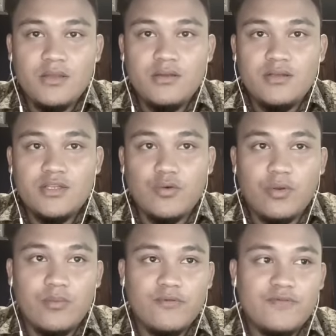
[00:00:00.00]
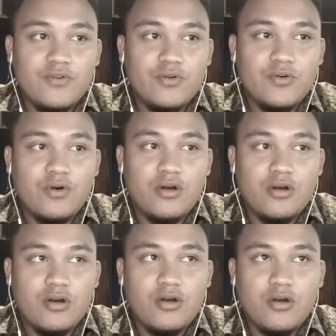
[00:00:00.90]
So we move to
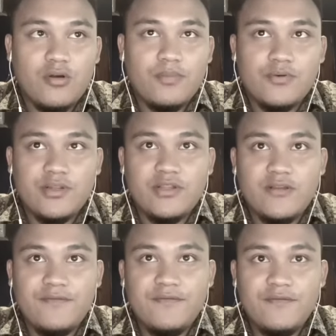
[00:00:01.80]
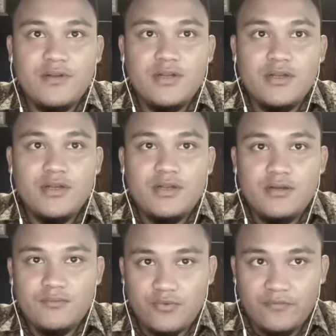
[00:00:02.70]
operative
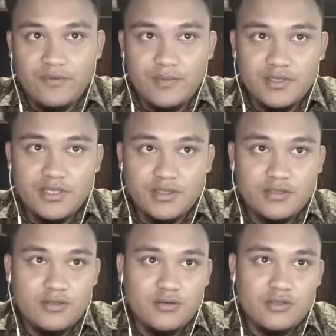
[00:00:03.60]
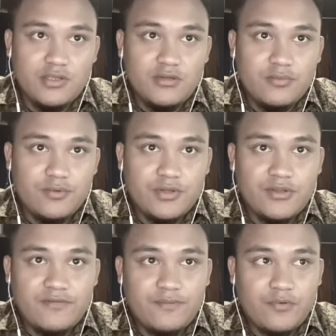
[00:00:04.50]
profit margin. So in
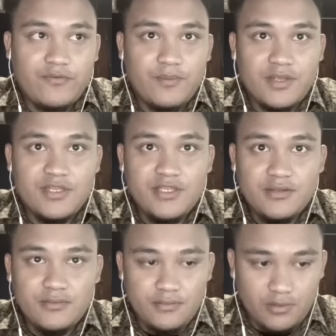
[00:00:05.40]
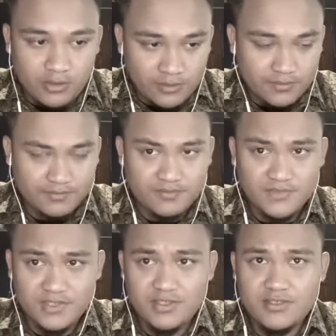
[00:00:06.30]
operative profit margin,
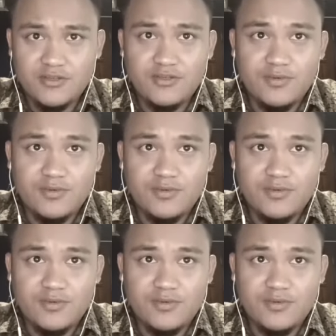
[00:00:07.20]
excuse me,